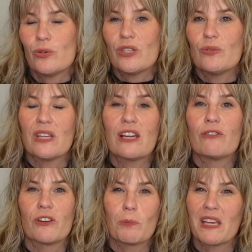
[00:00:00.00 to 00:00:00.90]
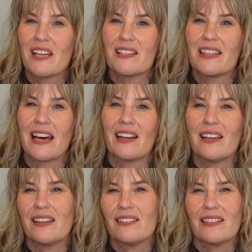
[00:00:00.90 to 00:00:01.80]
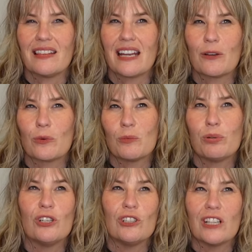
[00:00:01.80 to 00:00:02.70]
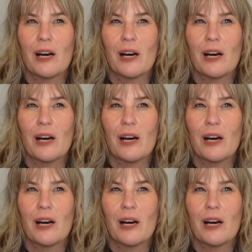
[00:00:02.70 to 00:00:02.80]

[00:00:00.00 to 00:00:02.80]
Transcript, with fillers: unique for me that it that it would pull